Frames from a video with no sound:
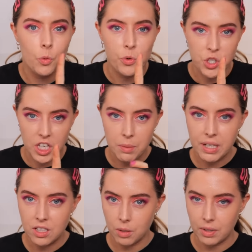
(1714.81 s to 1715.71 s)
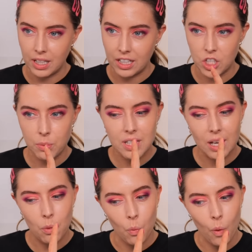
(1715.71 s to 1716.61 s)
Or well, she picked up on it and she was
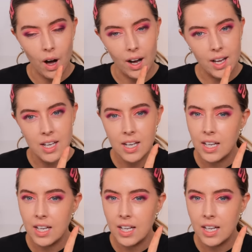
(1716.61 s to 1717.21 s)
like, why